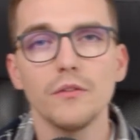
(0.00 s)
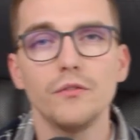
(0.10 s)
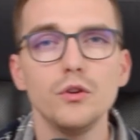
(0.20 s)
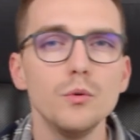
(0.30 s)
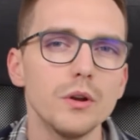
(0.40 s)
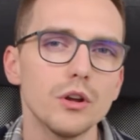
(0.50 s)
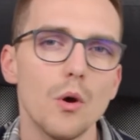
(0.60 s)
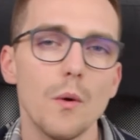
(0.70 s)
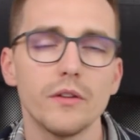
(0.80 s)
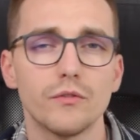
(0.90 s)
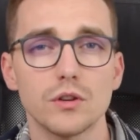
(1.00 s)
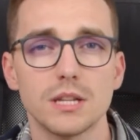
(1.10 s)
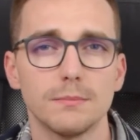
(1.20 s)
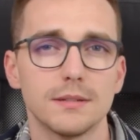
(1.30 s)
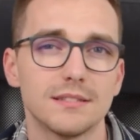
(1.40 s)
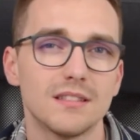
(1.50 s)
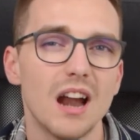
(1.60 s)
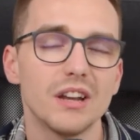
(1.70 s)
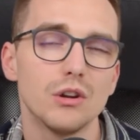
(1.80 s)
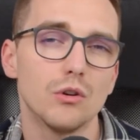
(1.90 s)
if you want to go and, for example,
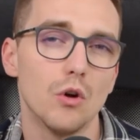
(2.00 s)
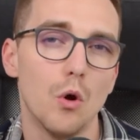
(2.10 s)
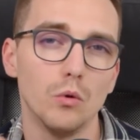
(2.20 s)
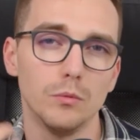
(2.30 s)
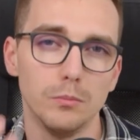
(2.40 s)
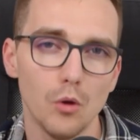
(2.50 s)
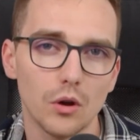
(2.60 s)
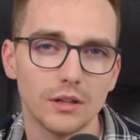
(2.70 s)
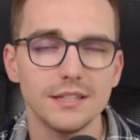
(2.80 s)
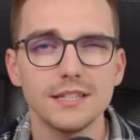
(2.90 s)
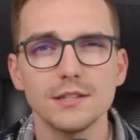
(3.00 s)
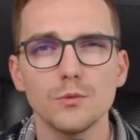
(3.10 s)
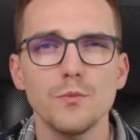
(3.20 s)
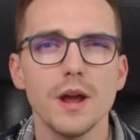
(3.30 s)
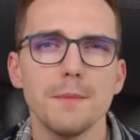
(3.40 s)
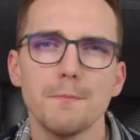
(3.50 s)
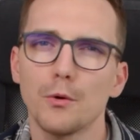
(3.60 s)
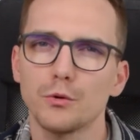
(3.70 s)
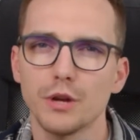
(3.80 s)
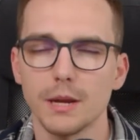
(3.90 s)
start your own blog, this is way
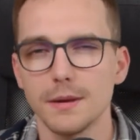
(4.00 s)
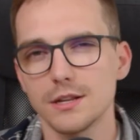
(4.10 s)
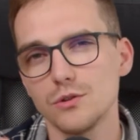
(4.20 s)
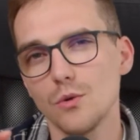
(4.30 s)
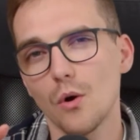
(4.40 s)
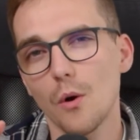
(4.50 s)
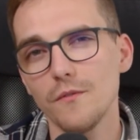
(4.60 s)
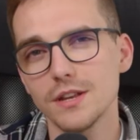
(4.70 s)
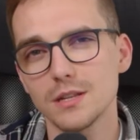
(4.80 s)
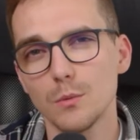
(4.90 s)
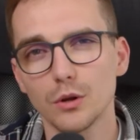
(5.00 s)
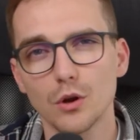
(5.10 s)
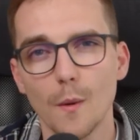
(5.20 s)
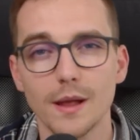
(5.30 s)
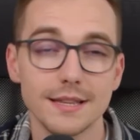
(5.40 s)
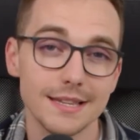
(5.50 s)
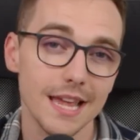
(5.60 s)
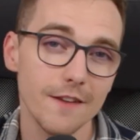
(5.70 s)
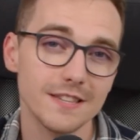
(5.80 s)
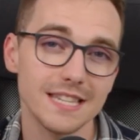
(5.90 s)
more tricky because you obviously want to go and
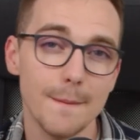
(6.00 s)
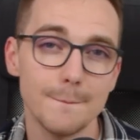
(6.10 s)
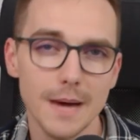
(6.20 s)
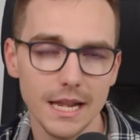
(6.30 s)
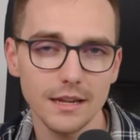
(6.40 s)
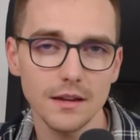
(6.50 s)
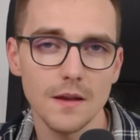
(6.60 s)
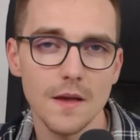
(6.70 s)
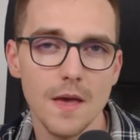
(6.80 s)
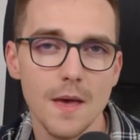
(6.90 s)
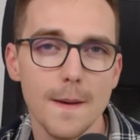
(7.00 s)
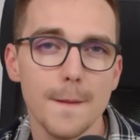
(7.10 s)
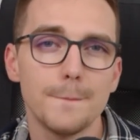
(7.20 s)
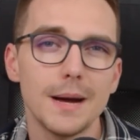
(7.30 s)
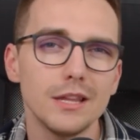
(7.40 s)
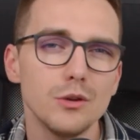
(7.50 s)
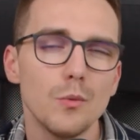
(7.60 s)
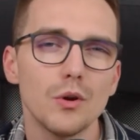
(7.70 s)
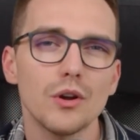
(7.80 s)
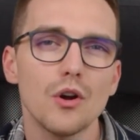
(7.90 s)
save some money, but you
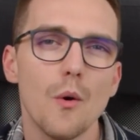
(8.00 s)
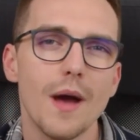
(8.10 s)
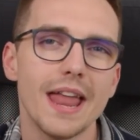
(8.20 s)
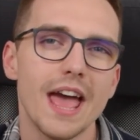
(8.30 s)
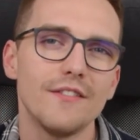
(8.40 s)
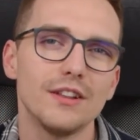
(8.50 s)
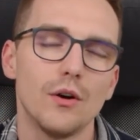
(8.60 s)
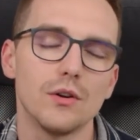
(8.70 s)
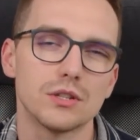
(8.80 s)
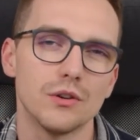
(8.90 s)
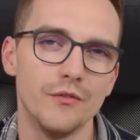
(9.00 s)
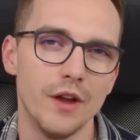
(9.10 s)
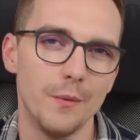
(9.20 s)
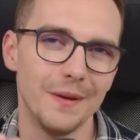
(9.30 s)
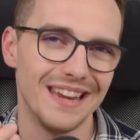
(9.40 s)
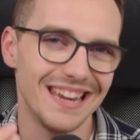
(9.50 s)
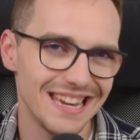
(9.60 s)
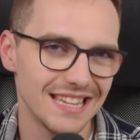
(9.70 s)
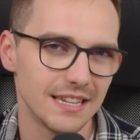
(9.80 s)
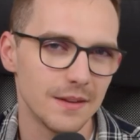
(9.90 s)
want to go and have it also very
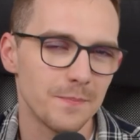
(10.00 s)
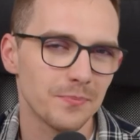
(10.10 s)
easy.